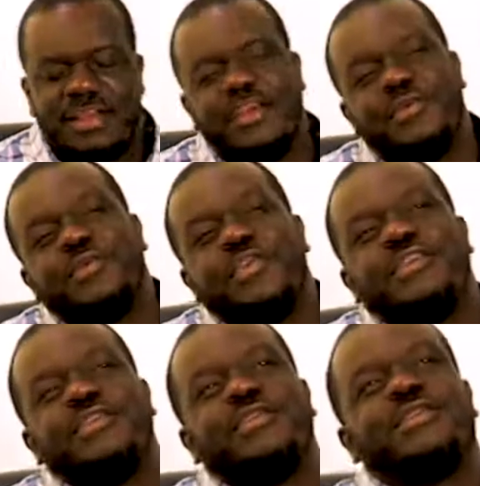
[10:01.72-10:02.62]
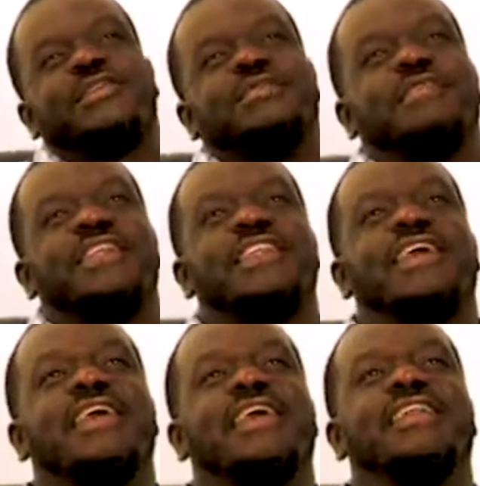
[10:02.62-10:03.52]
You know, what the Lord taught me
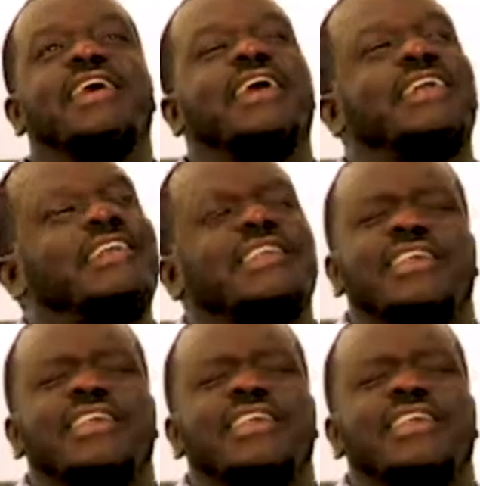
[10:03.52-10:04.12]
then, ah, it,